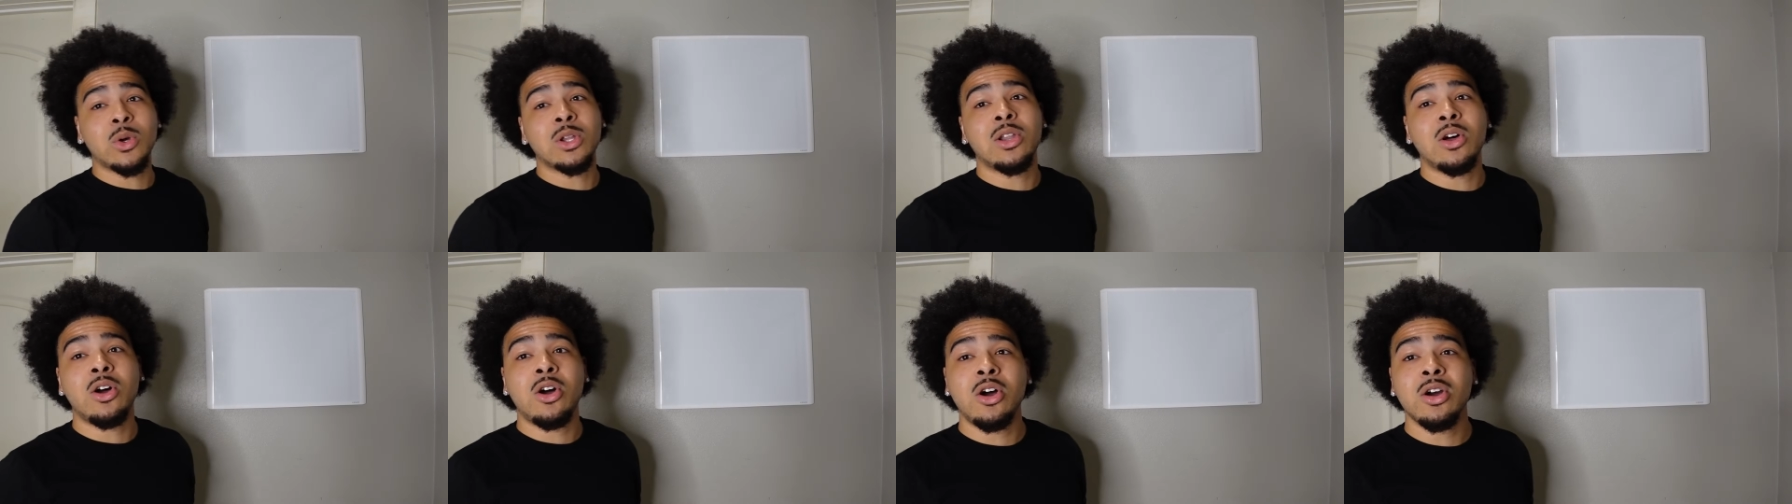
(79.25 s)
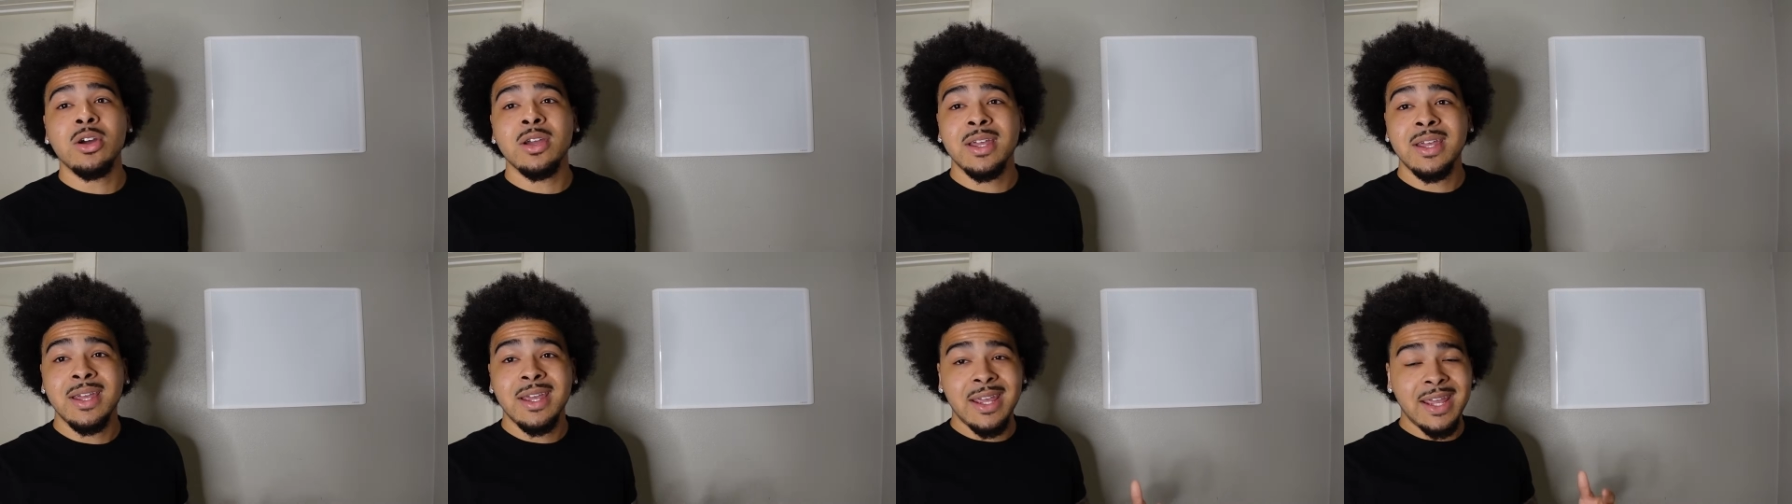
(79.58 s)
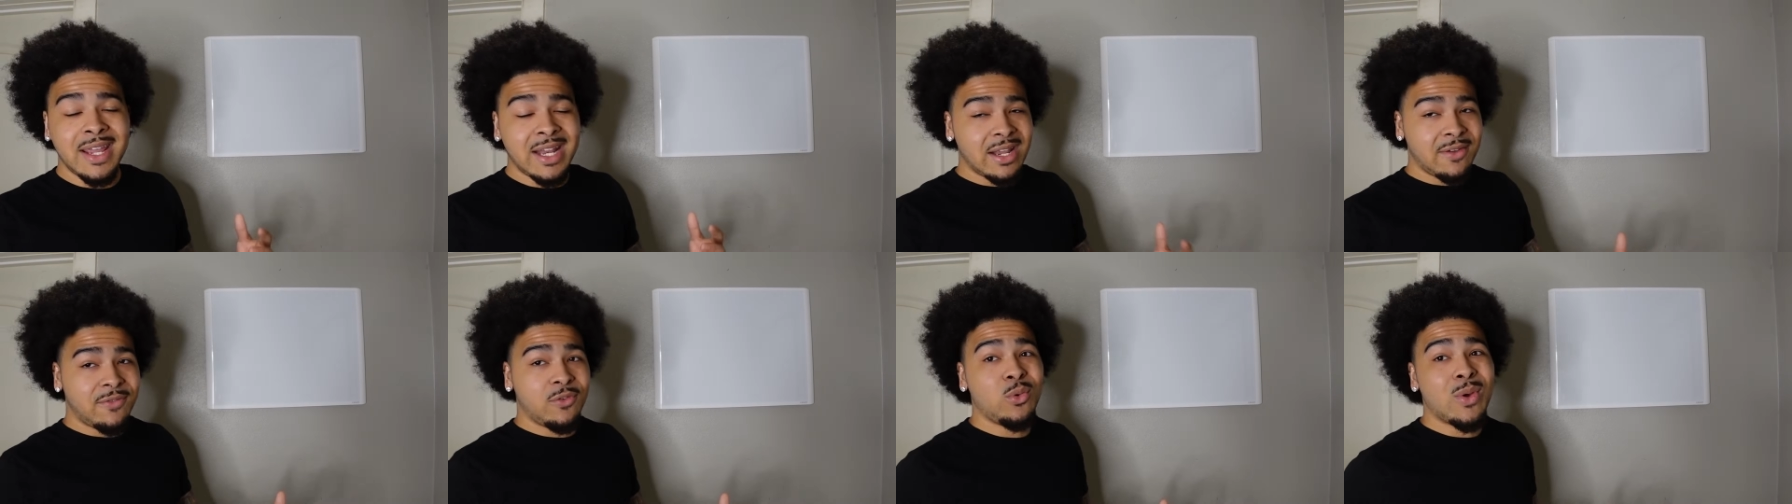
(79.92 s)
along,
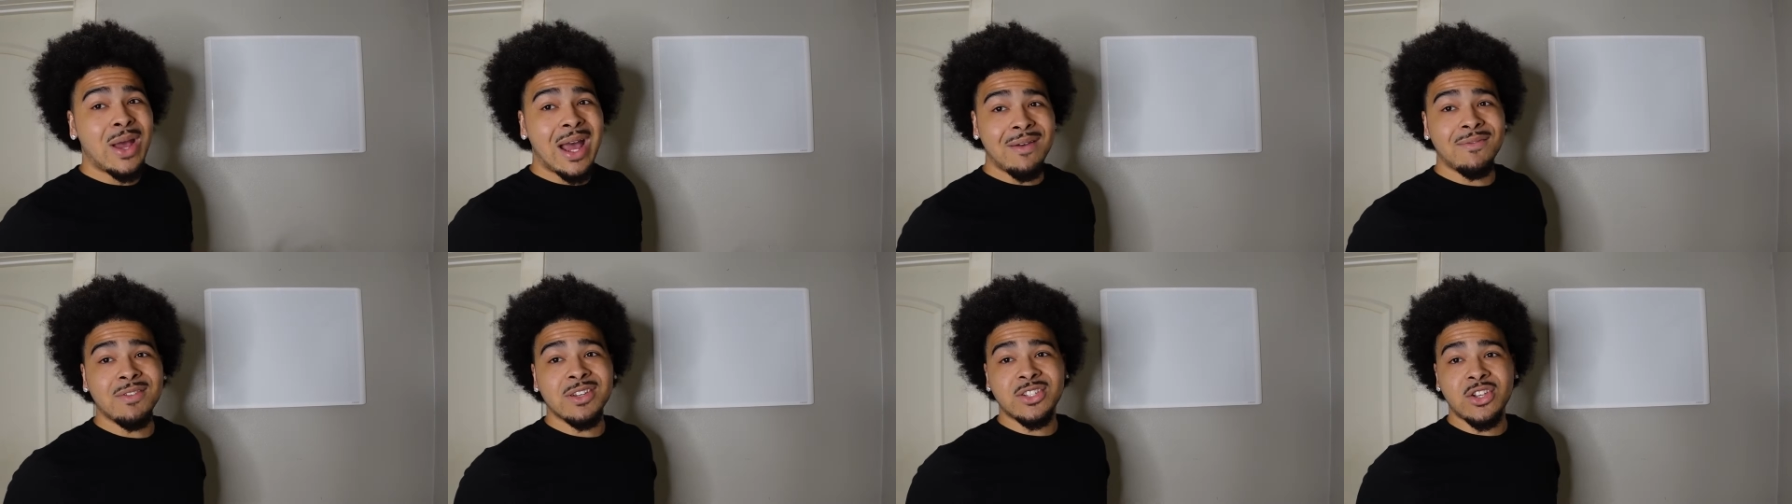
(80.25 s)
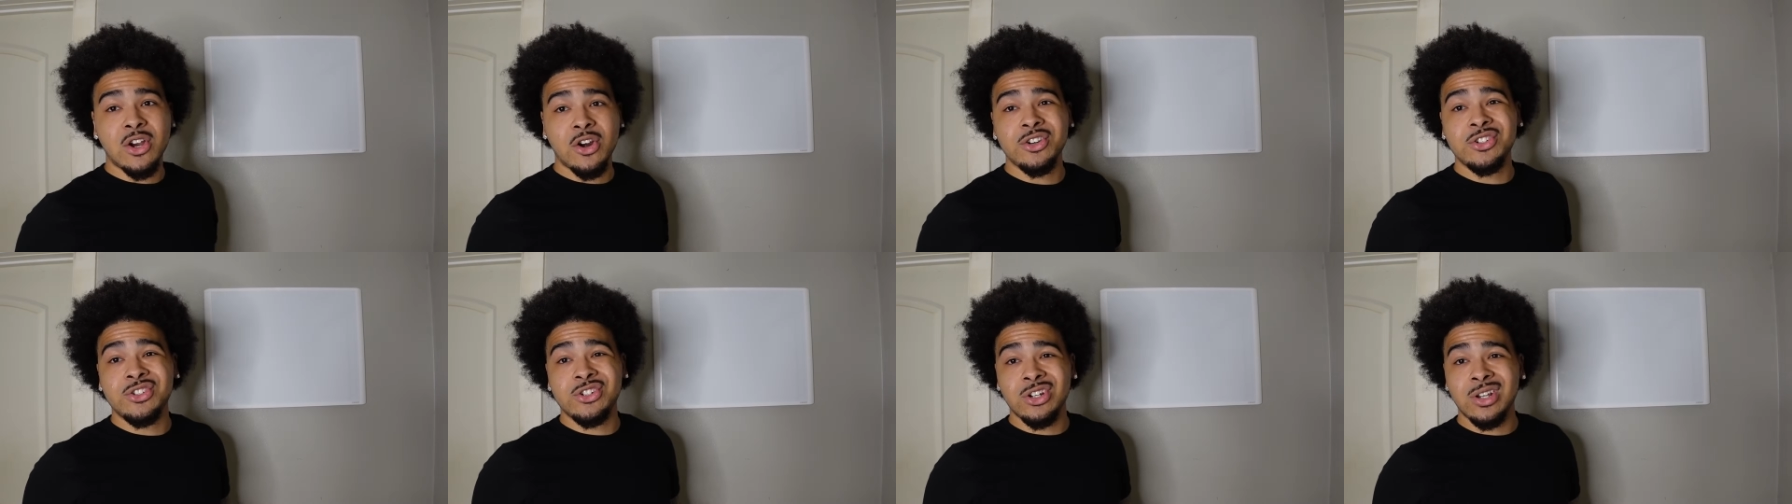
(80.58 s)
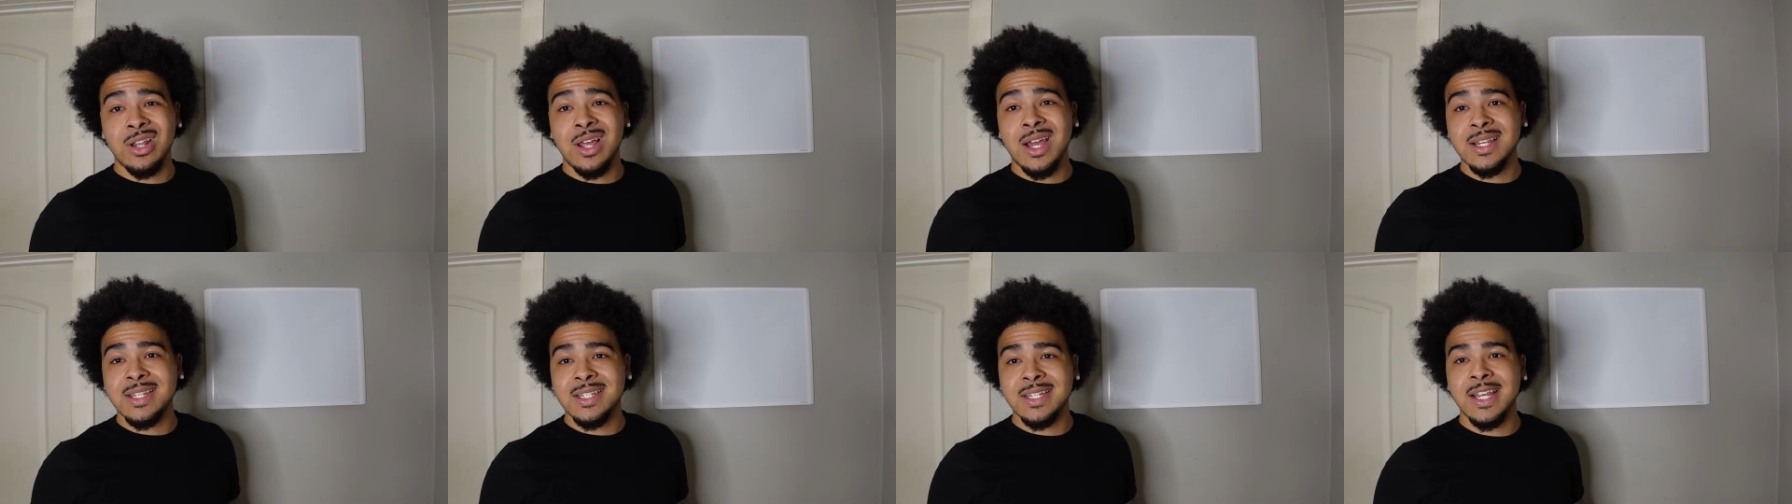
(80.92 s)
and if you haven't started your
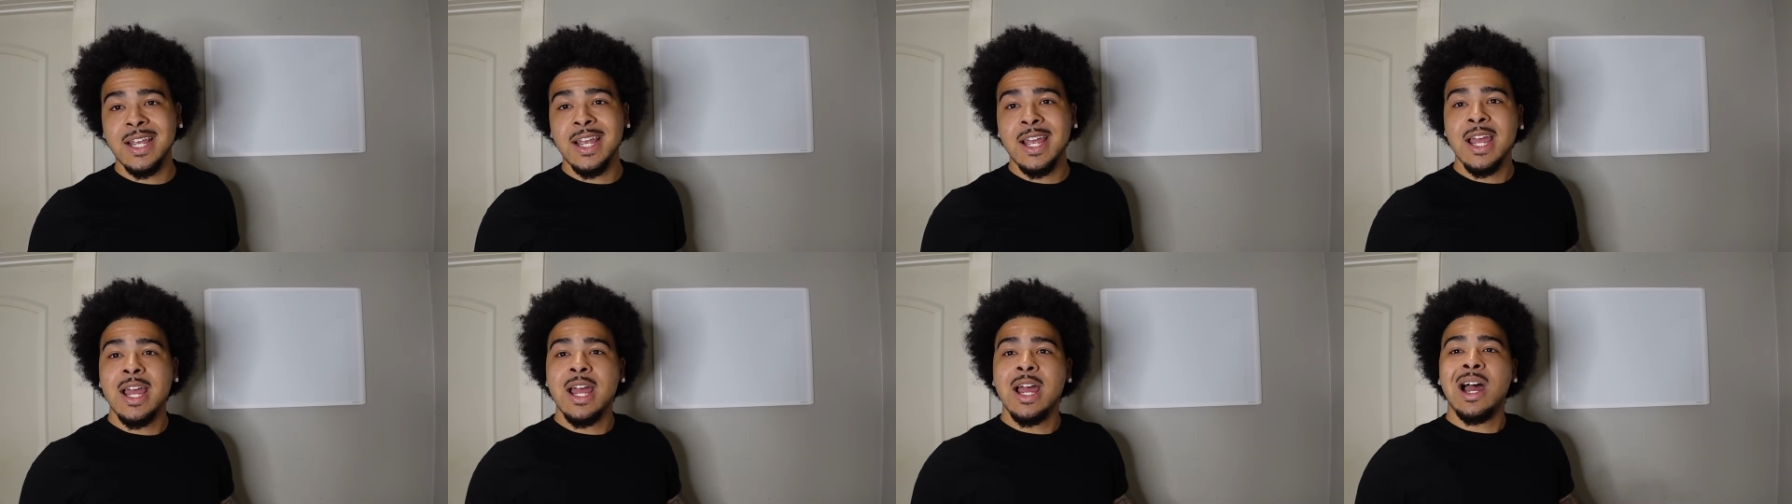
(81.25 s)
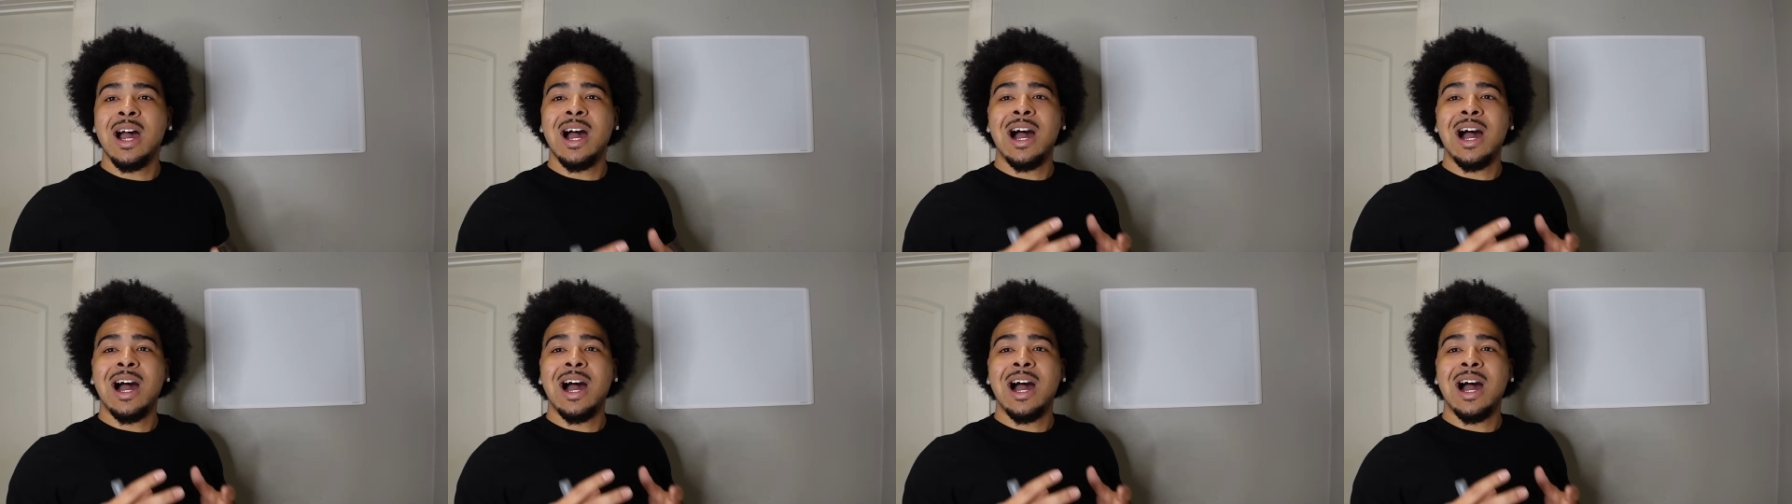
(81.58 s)
locks yet,